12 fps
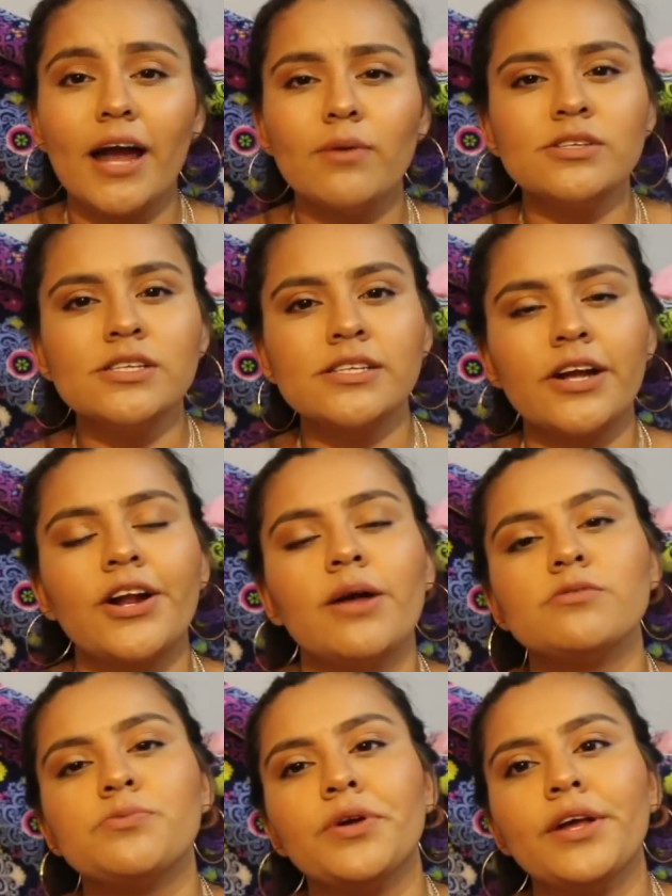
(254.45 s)
I wasn't scared.
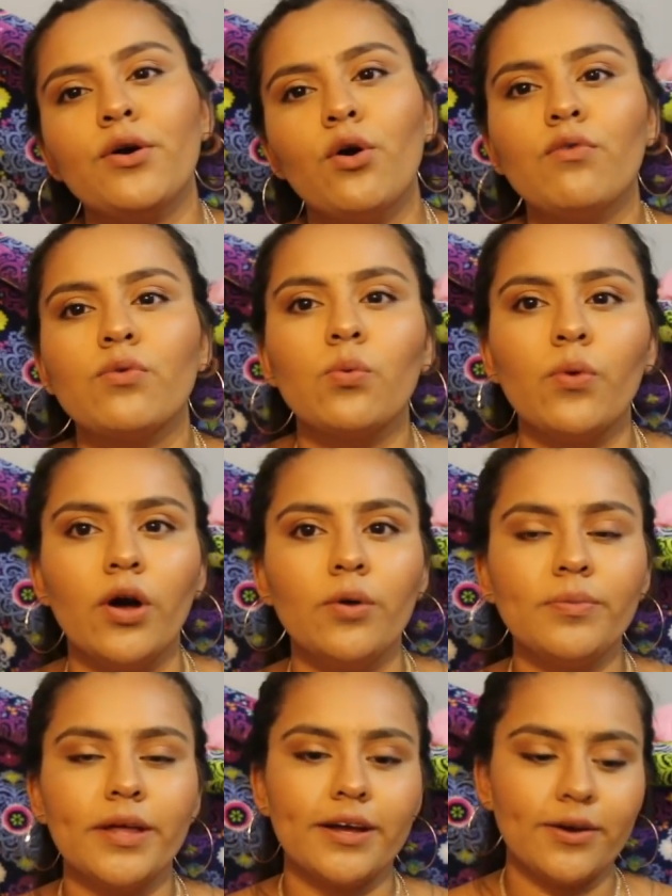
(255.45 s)
I was more like
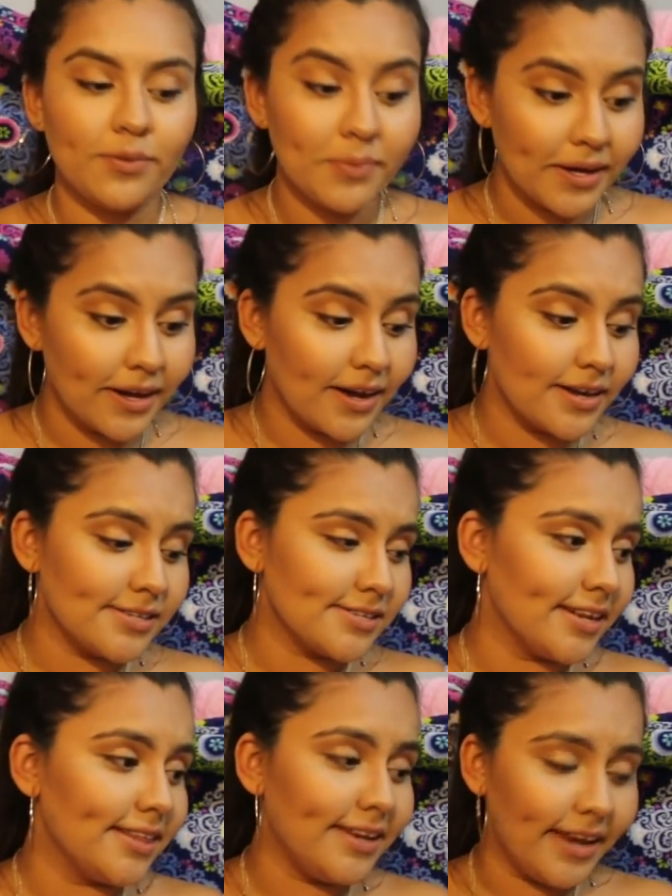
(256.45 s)
overwhelmed. Like, oh my God, is
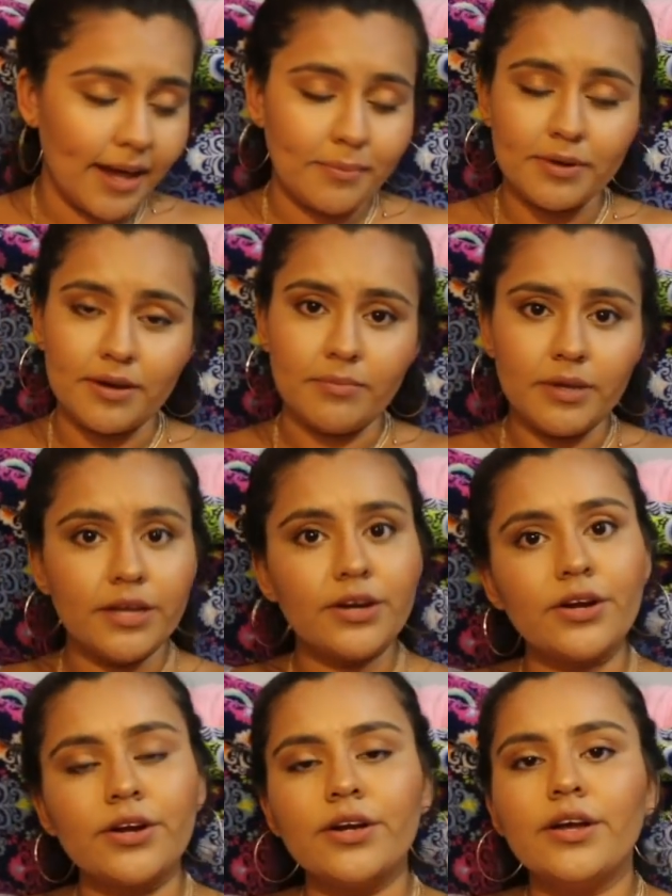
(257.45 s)
today the day I'm going to meet
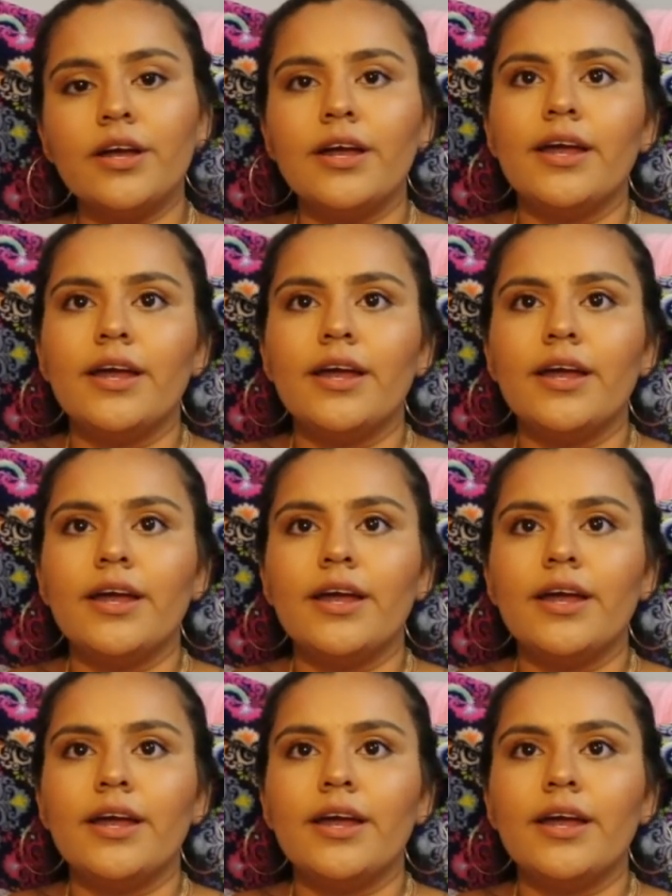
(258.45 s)
her?